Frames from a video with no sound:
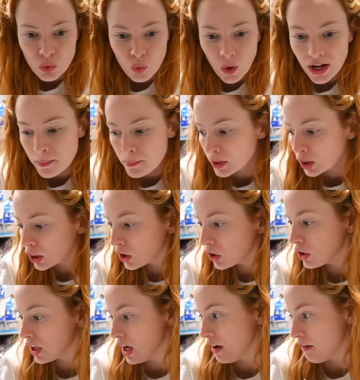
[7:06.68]
what I'm
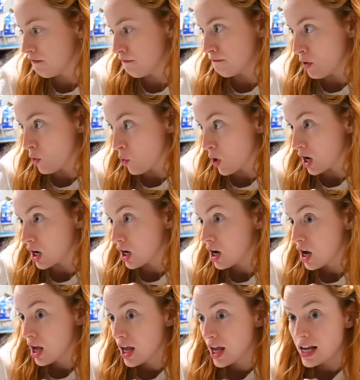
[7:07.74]
looking for
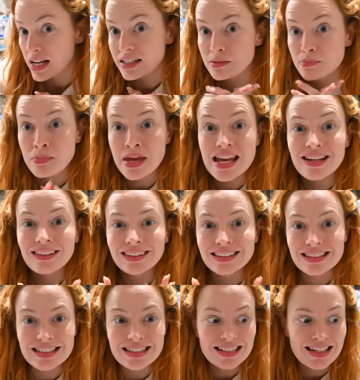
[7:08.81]
is peel
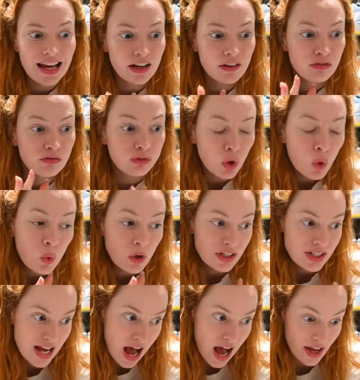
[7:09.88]
and stick floor
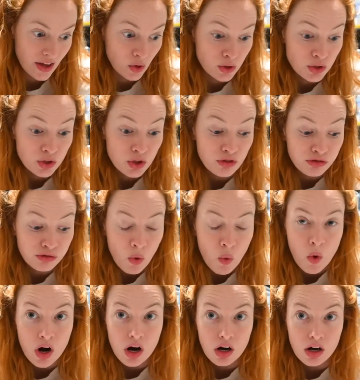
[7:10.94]
tiles
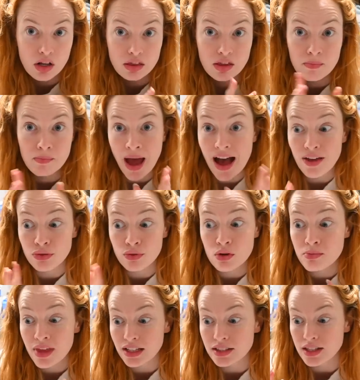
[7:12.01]
for the
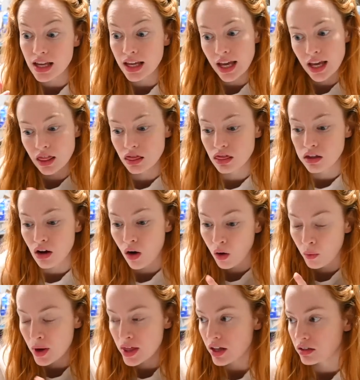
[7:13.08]
bathroom that's like in the
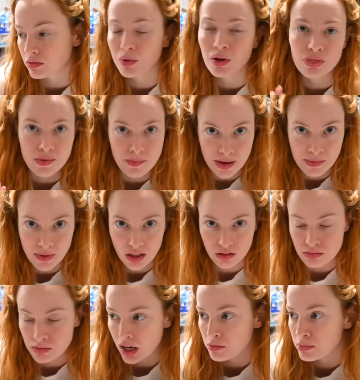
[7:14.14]
hallway that well the main
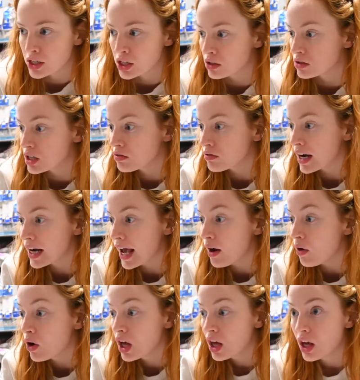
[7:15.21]
bathroom that I've been using right
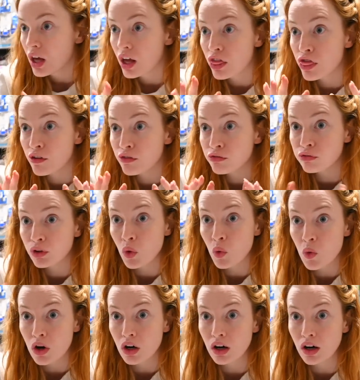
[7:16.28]
now the
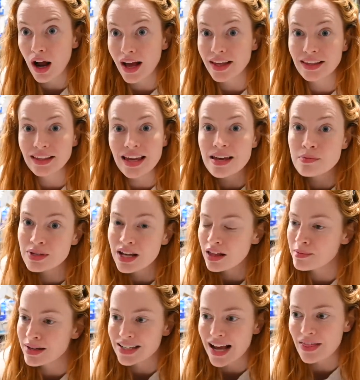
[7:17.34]
floor I keep
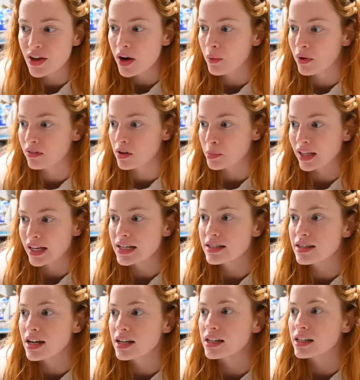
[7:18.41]
telling my dad that I want to
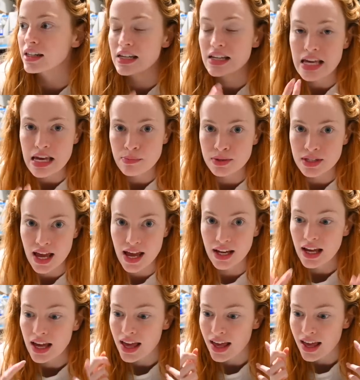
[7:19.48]
replace and he keeps saying